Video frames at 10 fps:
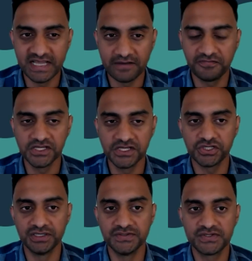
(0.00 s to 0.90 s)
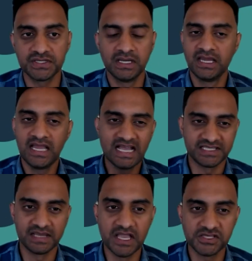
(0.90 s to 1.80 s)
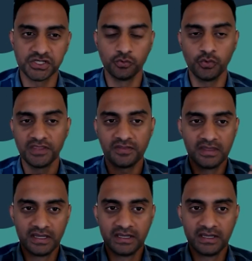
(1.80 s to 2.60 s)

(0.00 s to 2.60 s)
definitions. As I mentioned, with